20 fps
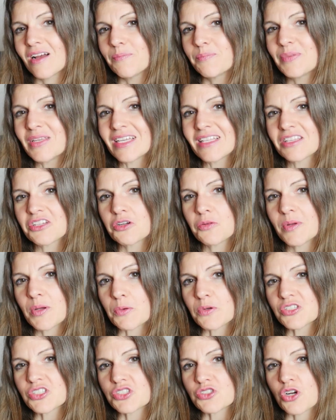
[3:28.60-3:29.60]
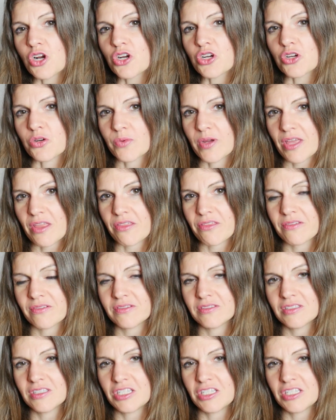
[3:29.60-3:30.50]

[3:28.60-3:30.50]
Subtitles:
be a little bit we're stronger with,